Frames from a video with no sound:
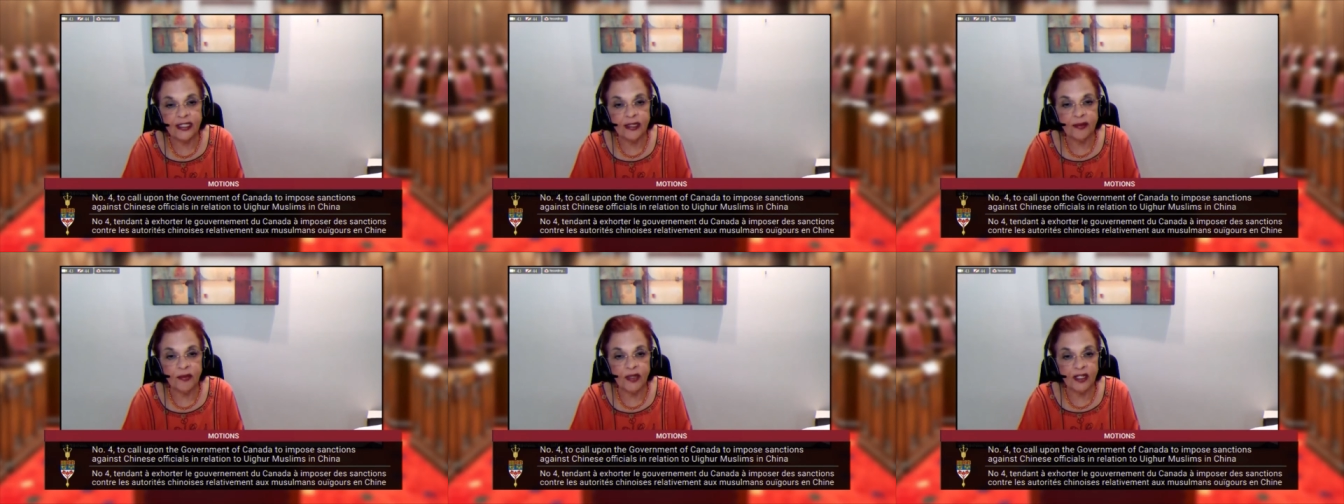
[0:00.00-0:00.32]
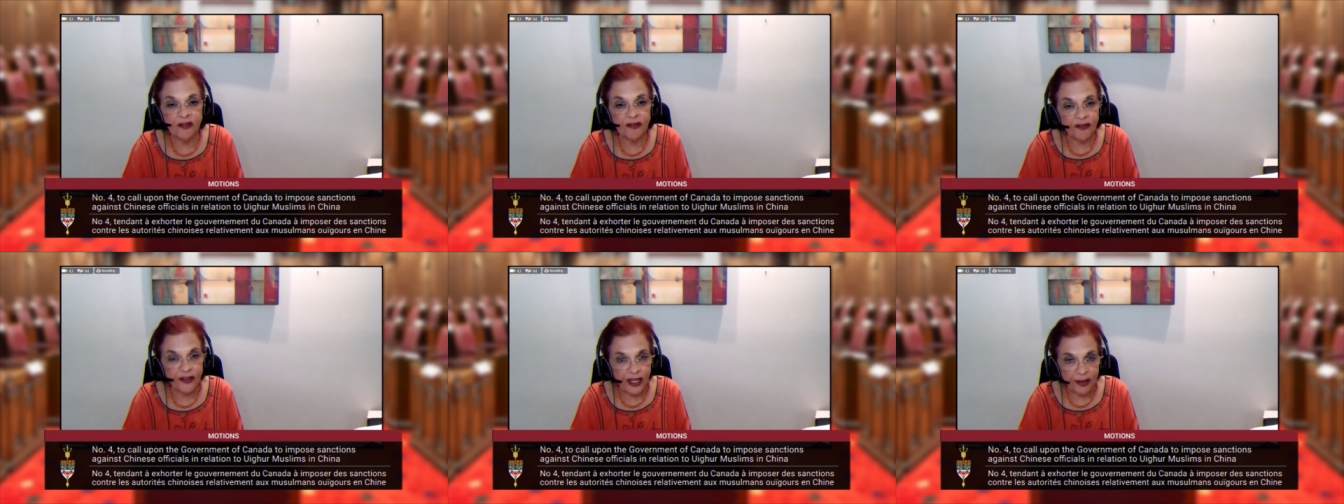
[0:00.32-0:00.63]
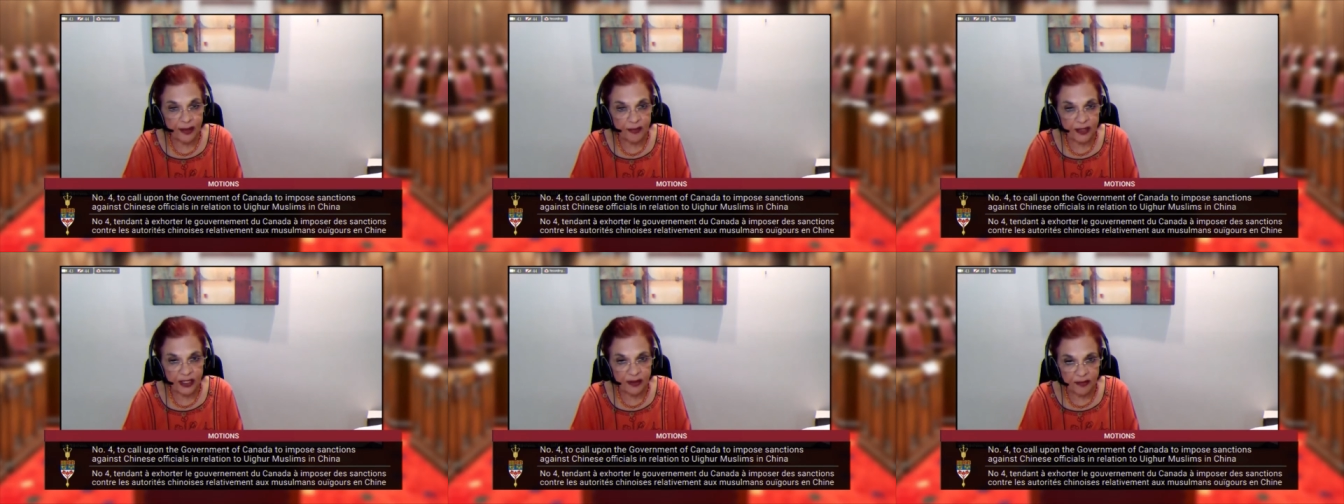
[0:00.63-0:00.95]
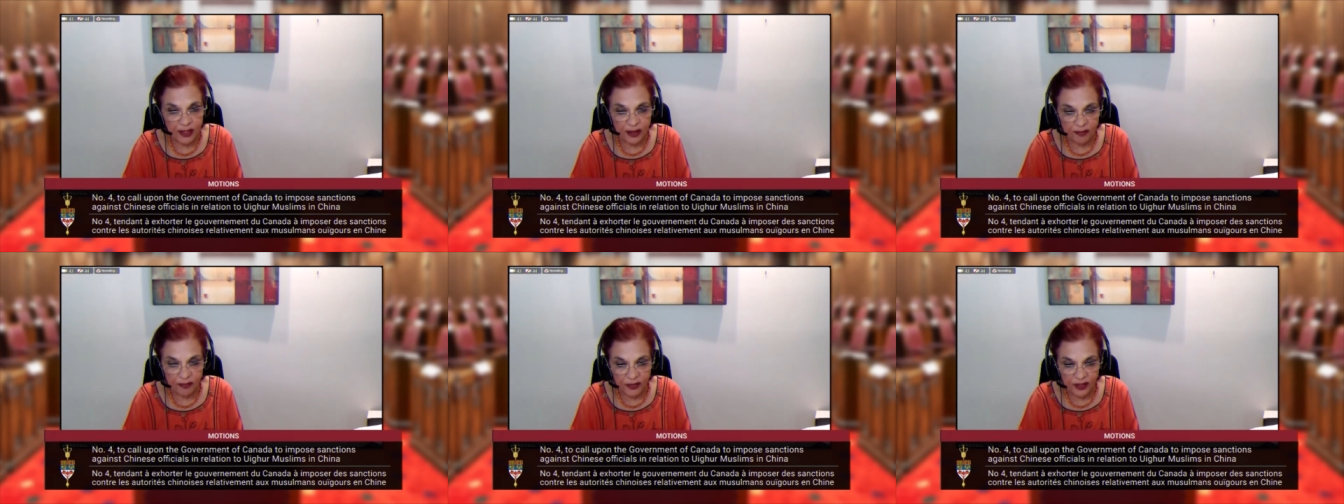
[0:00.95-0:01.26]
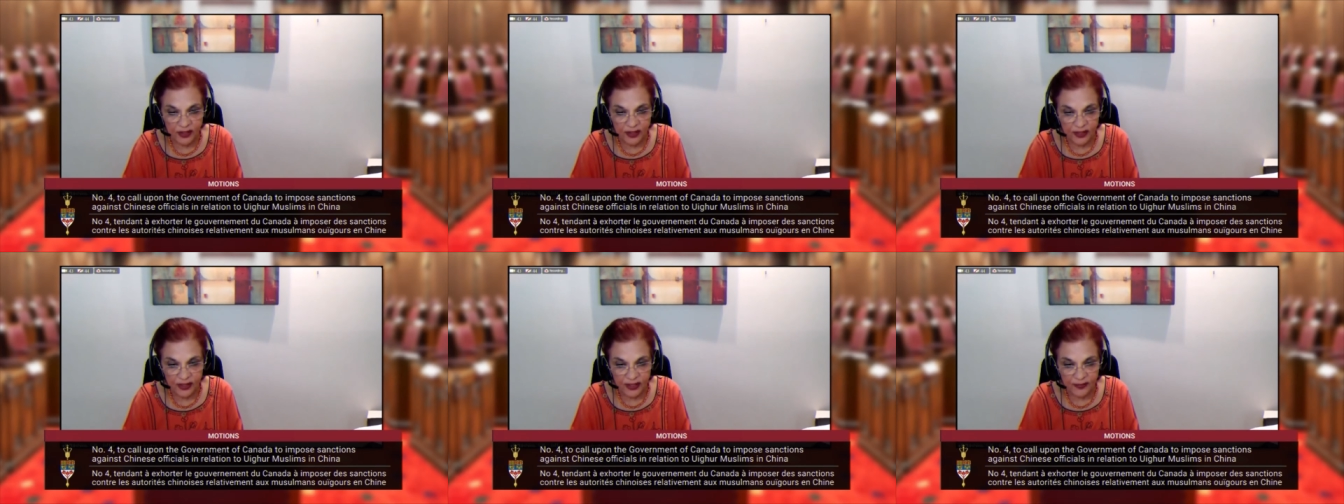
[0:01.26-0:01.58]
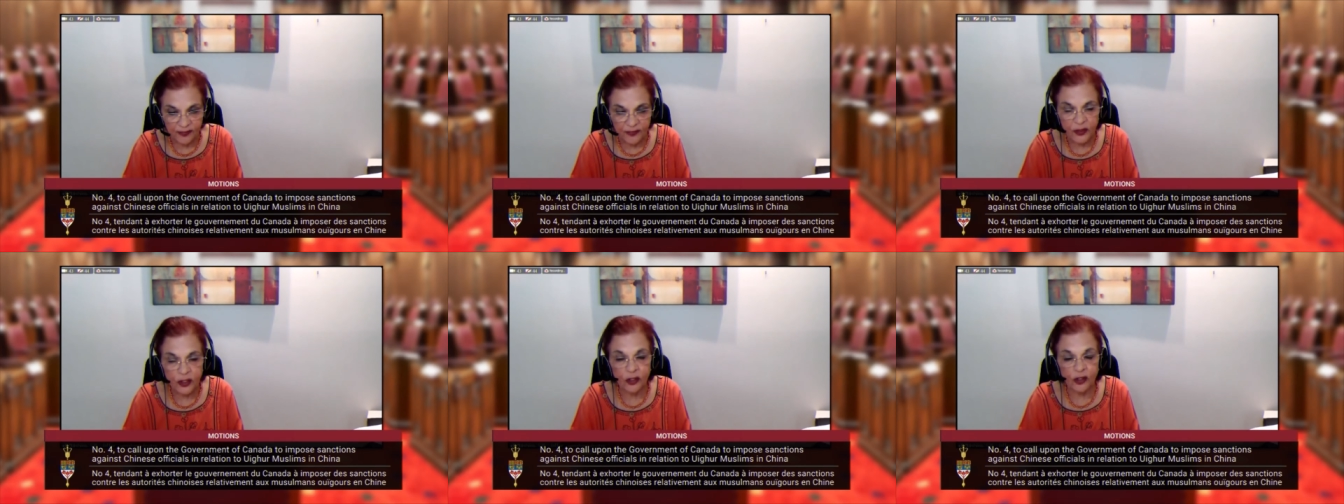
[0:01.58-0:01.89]
among family members.
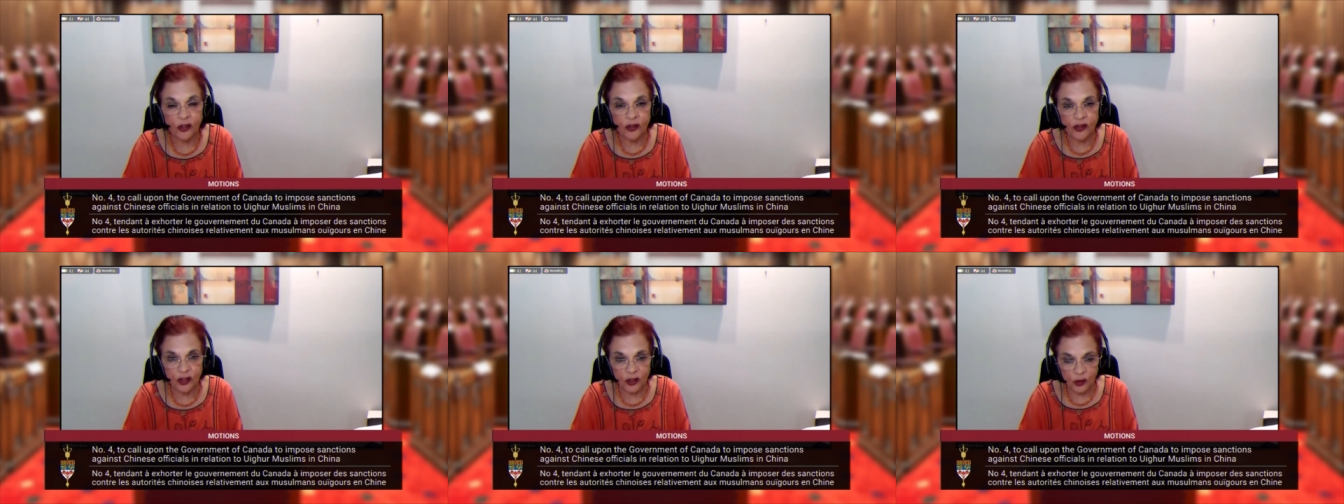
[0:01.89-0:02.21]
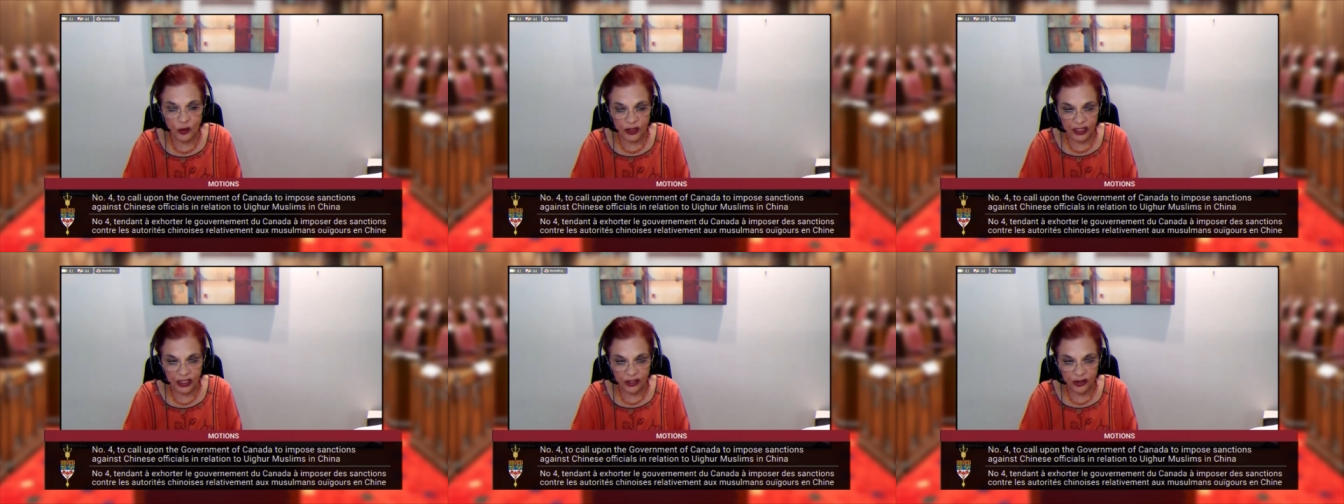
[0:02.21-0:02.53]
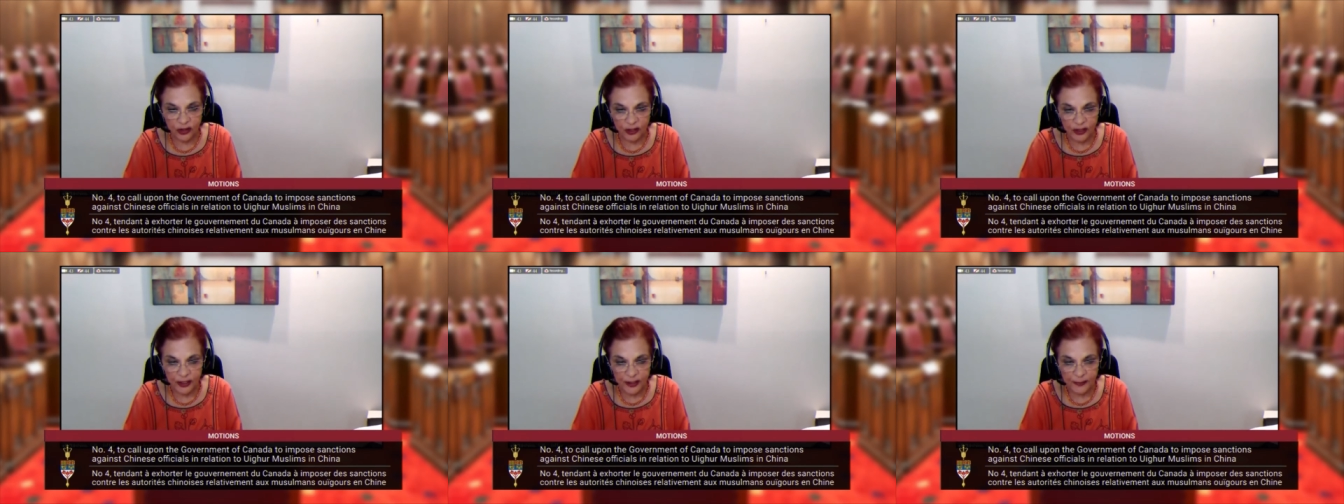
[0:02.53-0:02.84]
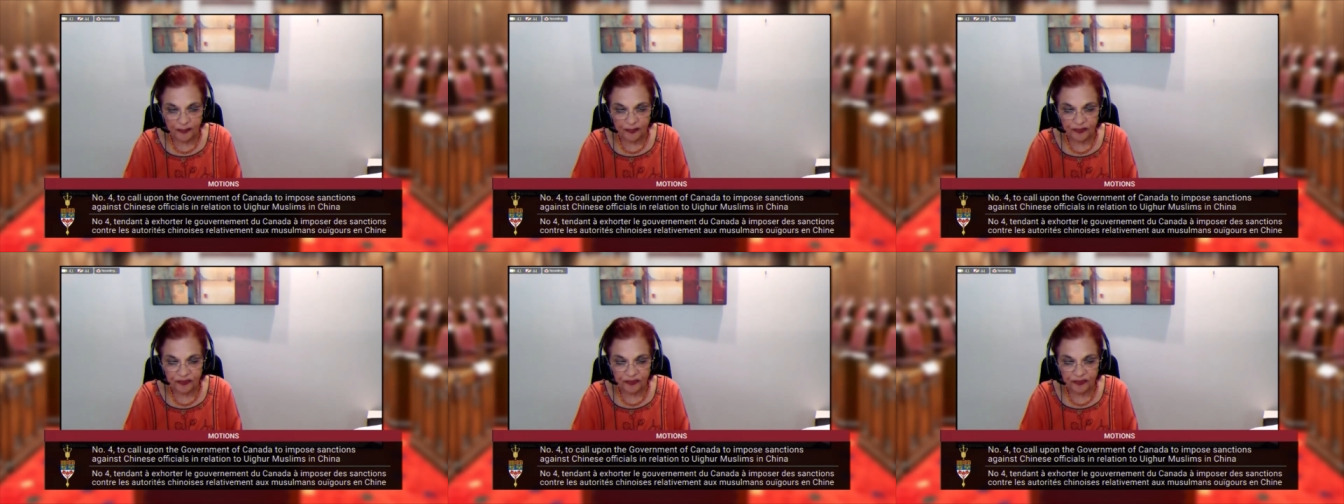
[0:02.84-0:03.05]
Close quotations.